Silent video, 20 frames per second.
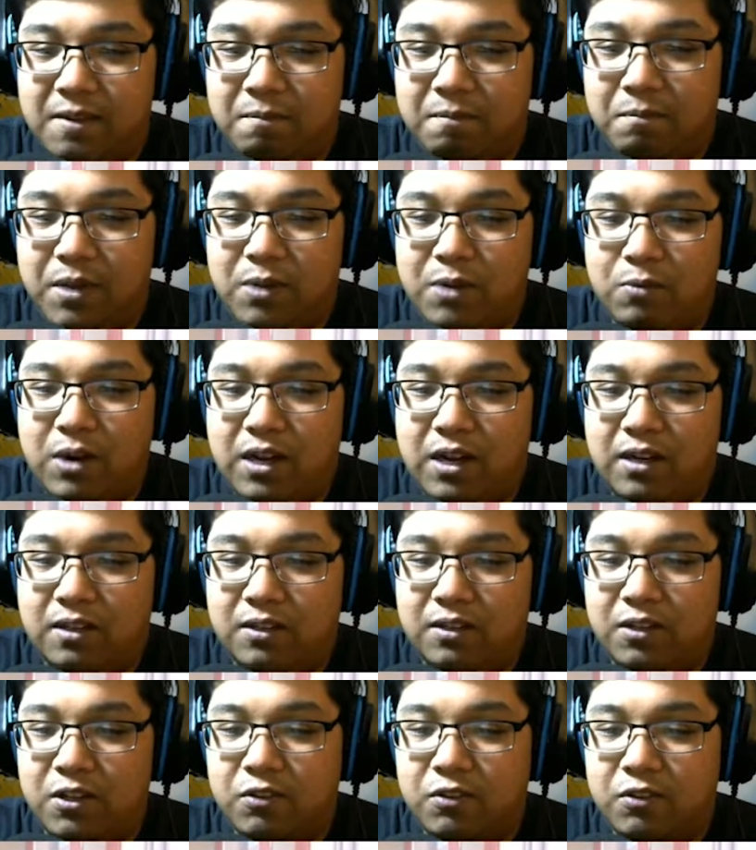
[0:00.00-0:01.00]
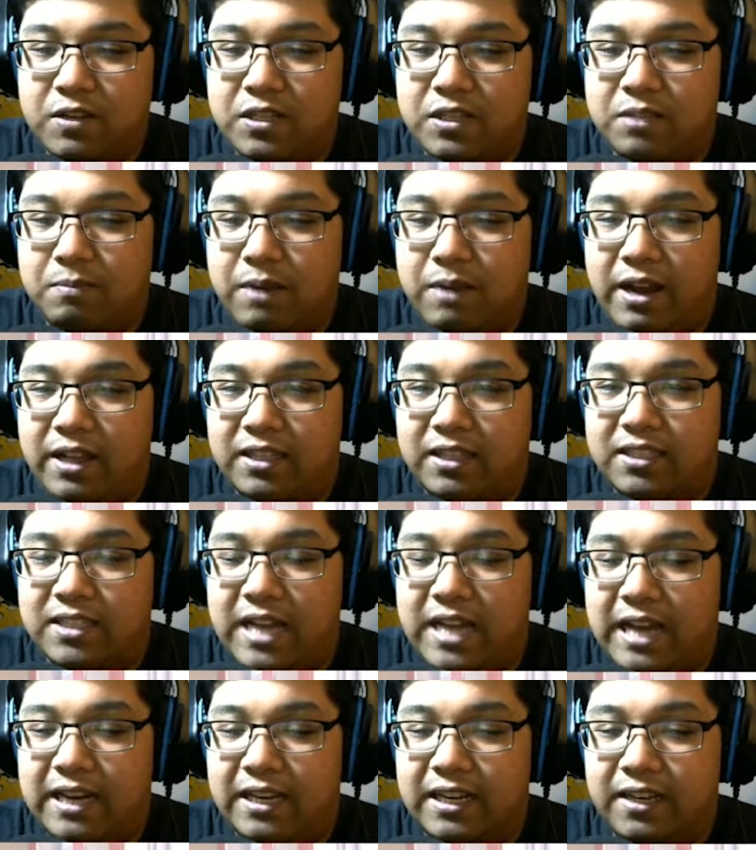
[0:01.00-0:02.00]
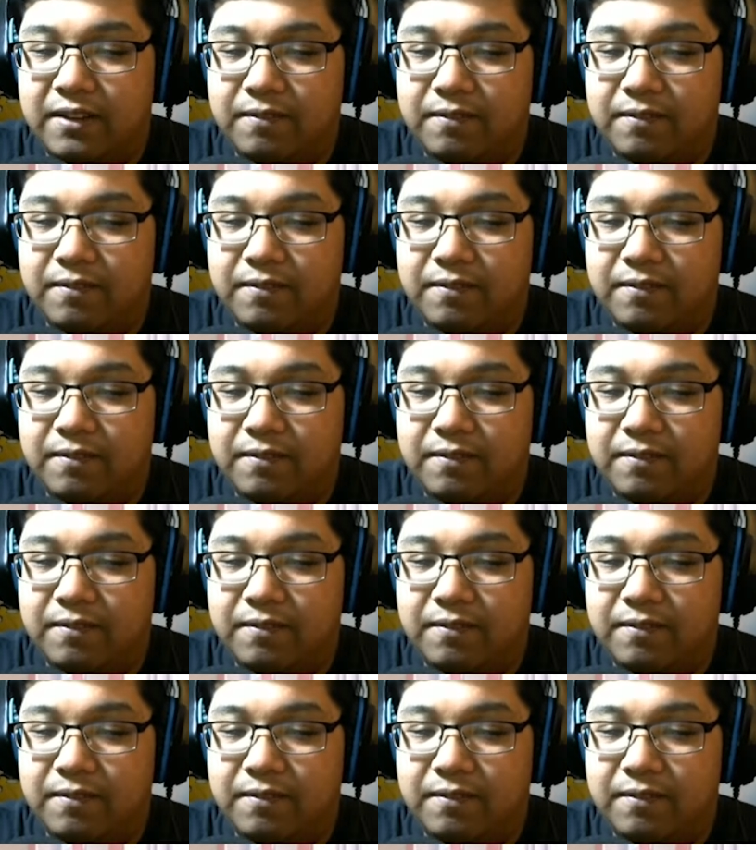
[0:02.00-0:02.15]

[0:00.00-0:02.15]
Meanwhile, Yuri smiles sadly.